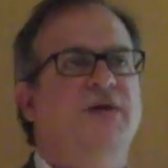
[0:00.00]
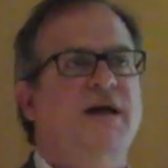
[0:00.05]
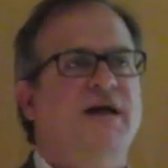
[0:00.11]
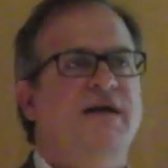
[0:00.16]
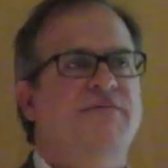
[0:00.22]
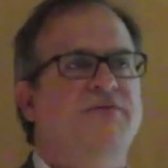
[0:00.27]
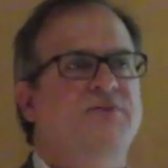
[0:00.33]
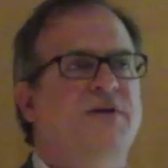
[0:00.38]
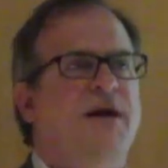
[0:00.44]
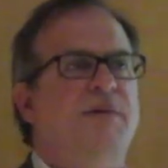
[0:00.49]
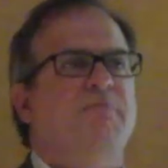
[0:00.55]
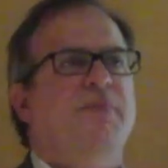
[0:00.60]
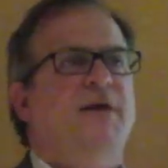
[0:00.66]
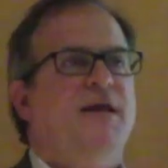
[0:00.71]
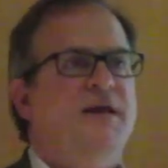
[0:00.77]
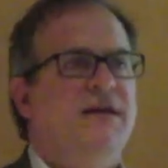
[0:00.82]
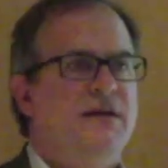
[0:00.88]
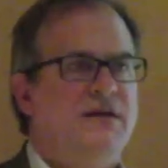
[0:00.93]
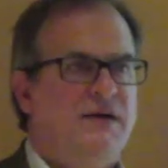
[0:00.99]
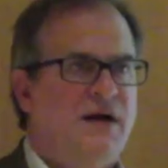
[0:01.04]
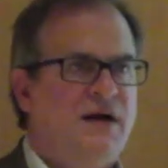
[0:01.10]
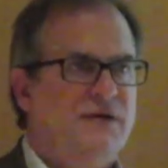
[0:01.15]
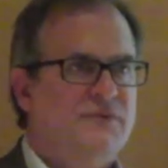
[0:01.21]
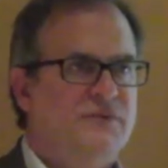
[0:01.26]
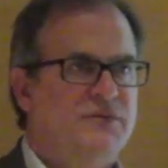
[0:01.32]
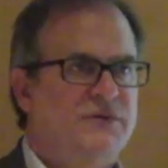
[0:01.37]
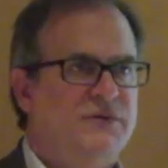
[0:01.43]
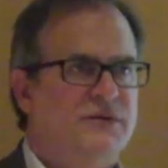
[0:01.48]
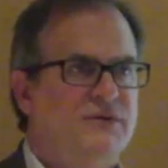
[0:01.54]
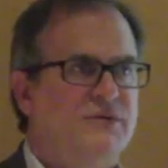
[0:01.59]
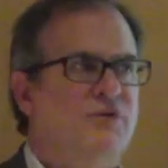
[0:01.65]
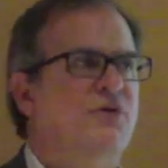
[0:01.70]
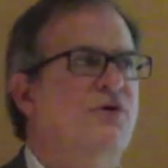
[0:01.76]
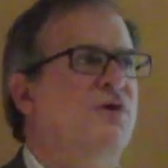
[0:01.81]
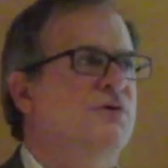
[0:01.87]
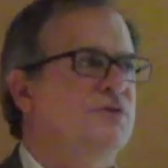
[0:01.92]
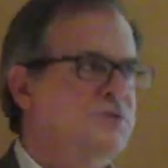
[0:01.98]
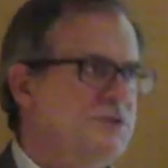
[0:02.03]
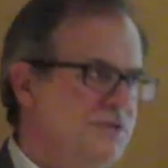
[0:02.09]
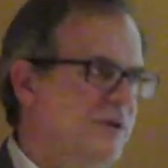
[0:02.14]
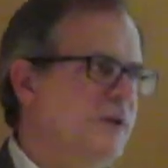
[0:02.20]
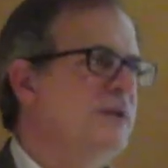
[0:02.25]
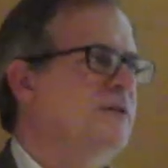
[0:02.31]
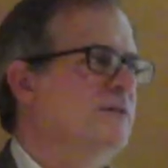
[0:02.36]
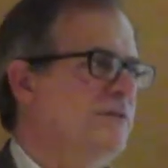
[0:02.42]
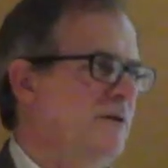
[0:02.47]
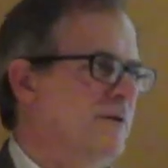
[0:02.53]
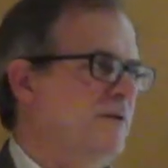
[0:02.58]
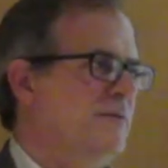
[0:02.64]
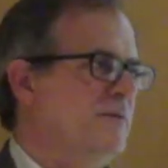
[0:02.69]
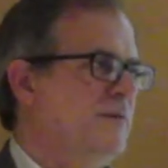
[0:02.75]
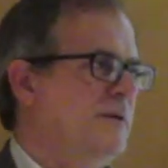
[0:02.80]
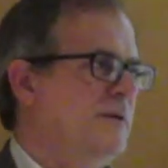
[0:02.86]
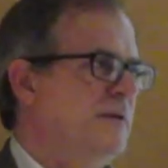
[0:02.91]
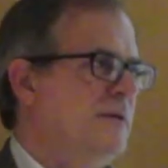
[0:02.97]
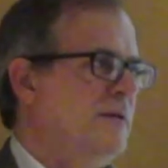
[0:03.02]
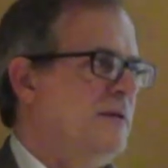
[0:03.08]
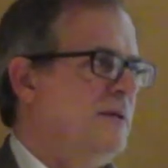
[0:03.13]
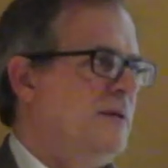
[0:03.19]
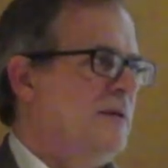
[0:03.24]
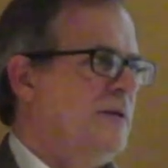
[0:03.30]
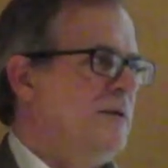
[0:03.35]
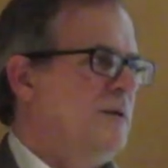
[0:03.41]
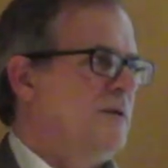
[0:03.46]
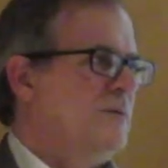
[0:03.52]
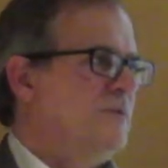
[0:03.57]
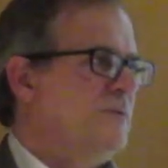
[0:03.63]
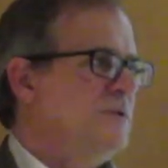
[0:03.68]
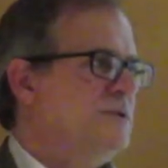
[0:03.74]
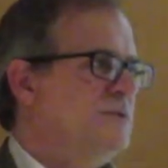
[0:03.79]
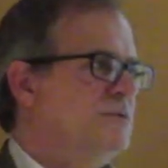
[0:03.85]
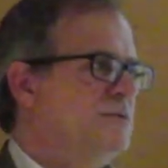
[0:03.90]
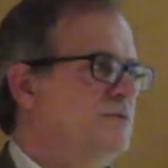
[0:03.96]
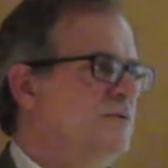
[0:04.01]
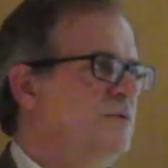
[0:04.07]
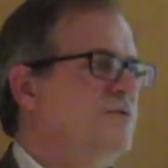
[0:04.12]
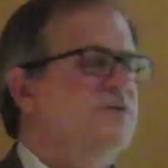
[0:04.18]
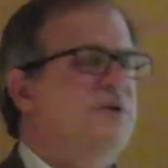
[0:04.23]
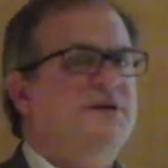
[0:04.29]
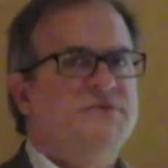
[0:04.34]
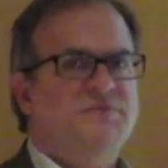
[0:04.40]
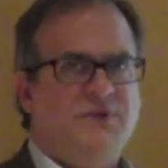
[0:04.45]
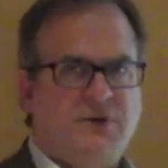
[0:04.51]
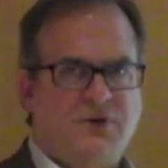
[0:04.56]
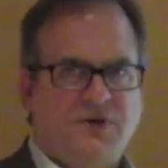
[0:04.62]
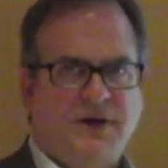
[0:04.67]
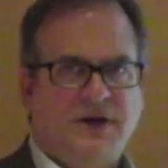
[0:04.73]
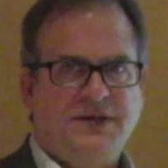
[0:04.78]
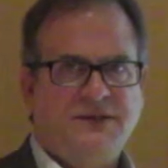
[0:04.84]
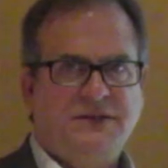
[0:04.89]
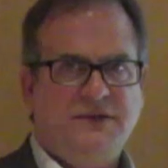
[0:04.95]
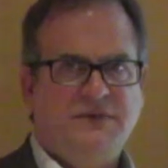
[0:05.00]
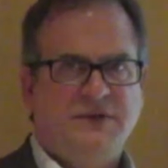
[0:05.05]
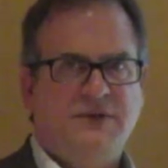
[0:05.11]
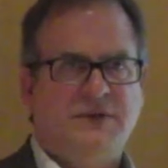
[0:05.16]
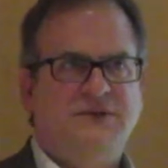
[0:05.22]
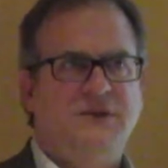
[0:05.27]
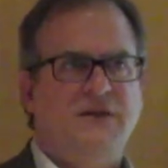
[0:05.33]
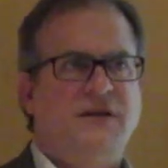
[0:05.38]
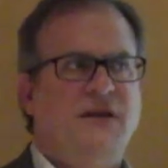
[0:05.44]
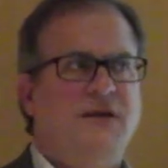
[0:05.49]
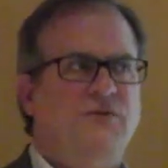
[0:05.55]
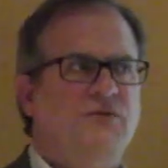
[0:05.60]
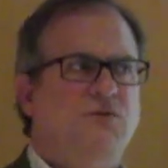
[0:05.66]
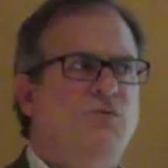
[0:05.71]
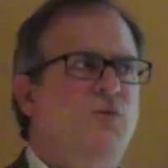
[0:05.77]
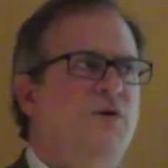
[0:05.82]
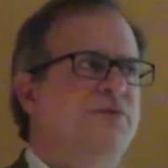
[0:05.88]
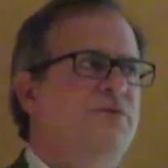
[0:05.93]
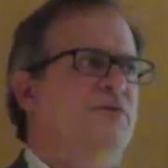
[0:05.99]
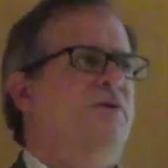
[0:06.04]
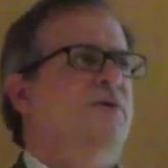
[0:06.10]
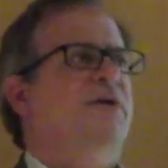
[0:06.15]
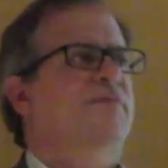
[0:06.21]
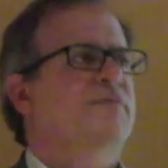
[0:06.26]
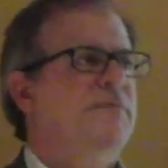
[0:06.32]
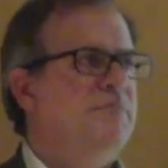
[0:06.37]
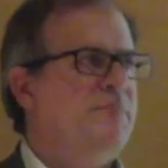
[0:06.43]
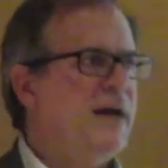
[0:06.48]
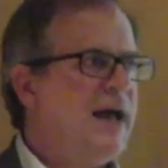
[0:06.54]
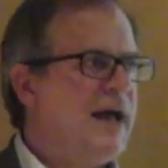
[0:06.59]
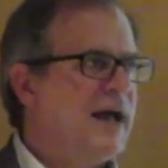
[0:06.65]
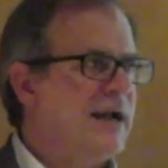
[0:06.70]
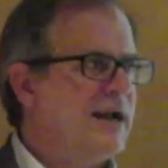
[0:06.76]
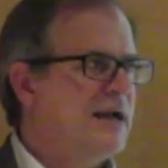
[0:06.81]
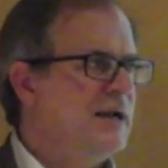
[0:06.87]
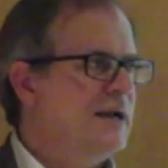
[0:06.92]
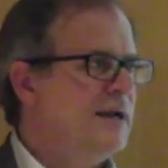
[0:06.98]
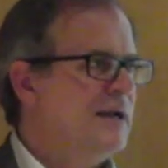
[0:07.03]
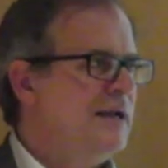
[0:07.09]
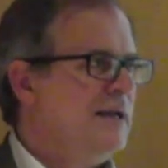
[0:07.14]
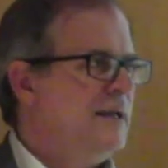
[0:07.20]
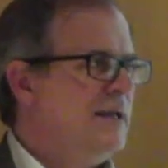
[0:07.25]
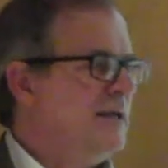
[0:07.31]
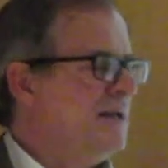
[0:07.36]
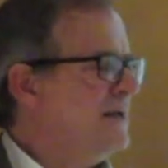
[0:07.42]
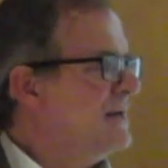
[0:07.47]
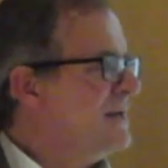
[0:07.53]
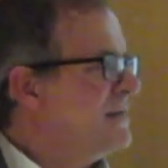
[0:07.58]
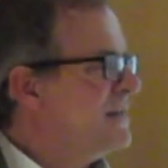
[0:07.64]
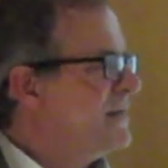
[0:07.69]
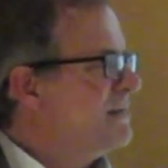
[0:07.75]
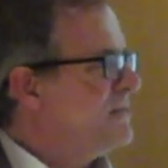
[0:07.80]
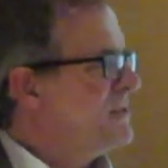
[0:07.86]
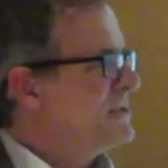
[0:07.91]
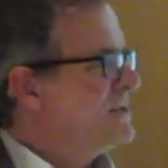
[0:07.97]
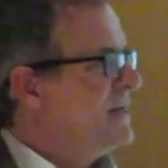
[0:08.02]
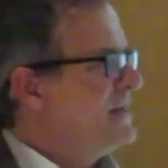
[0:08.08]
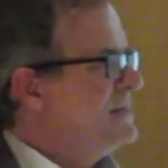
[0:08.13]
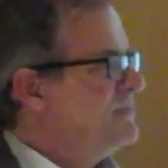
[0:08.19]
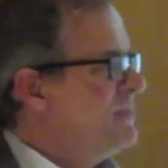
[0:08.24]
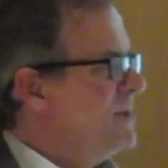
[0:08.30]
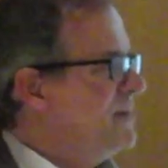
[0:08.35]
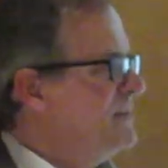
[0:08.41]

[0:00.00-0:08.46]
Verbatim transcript: that we have are not made at Cottonwood. They're all traded there, which sort of drives me crazy because then I don't know what they're giving back. Like, besides